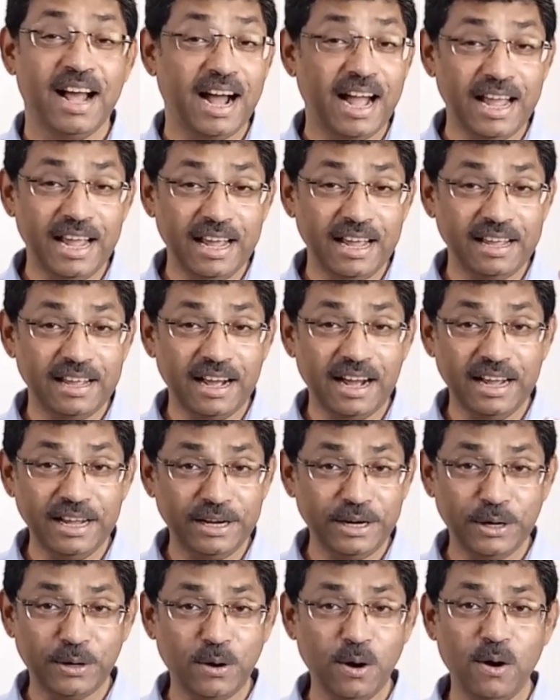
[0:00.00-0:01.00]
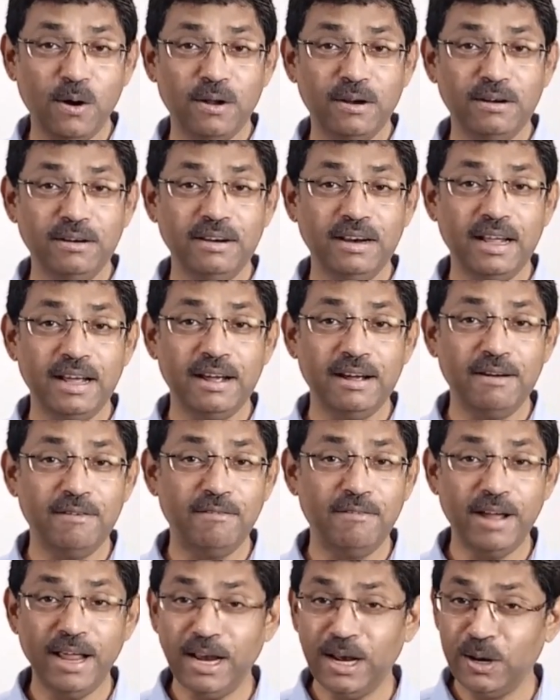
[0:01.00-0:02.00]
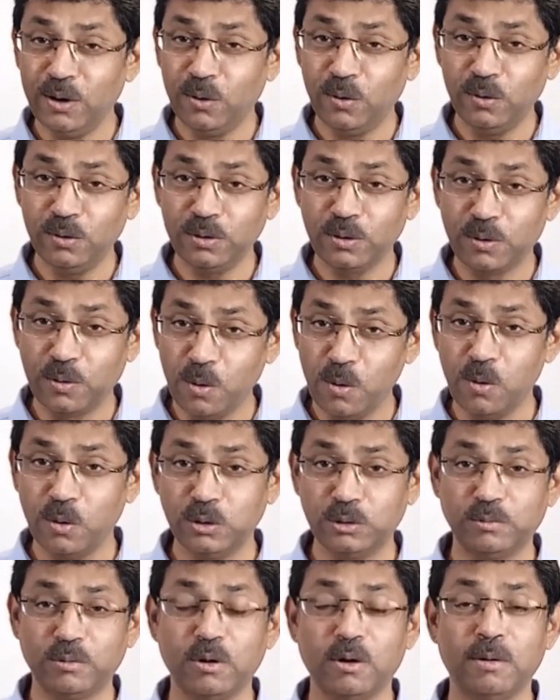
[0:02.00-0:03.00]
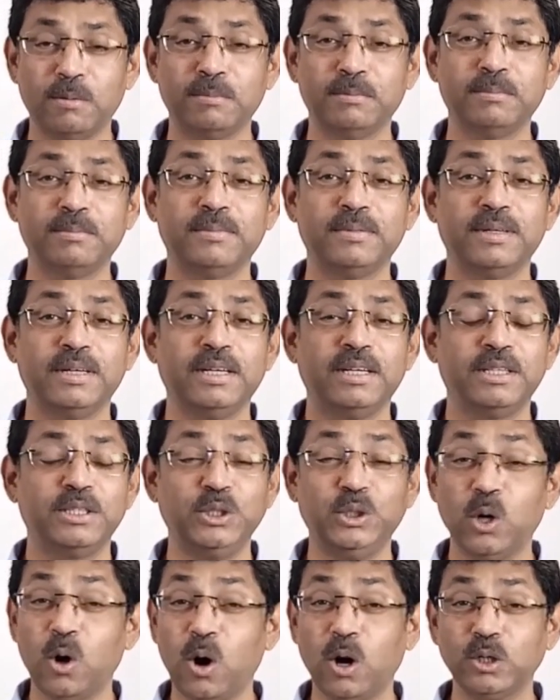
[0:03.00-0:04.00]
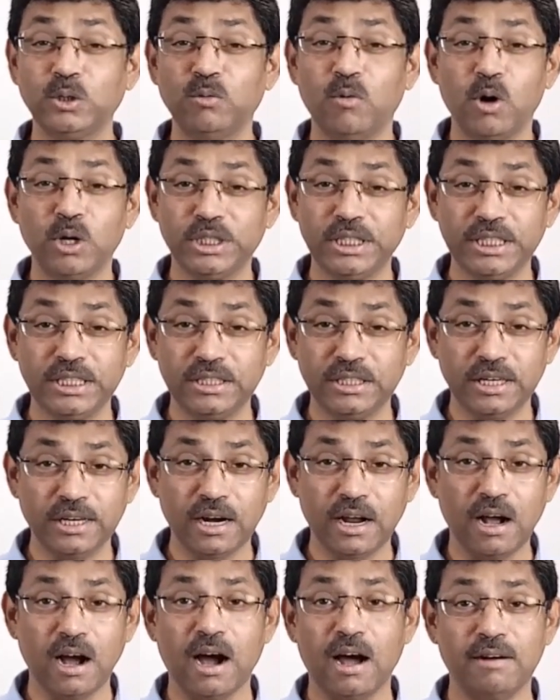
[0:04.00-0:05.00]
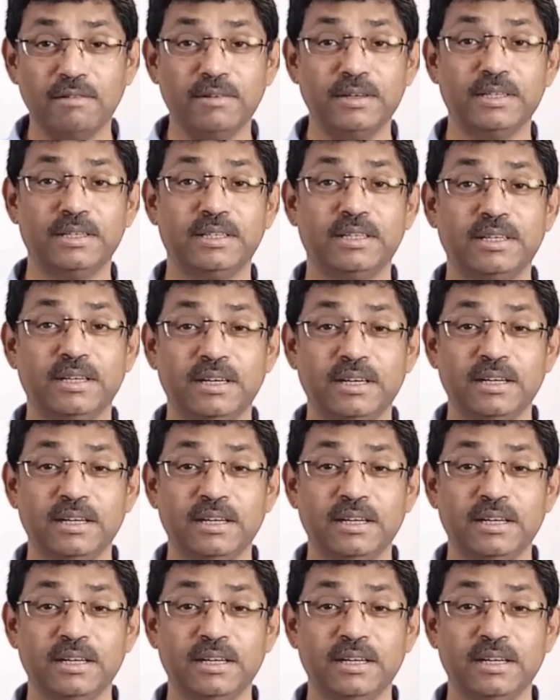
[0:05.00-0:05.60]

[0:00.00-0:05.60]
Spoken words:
I recall a well-known quote from George Washington Carver,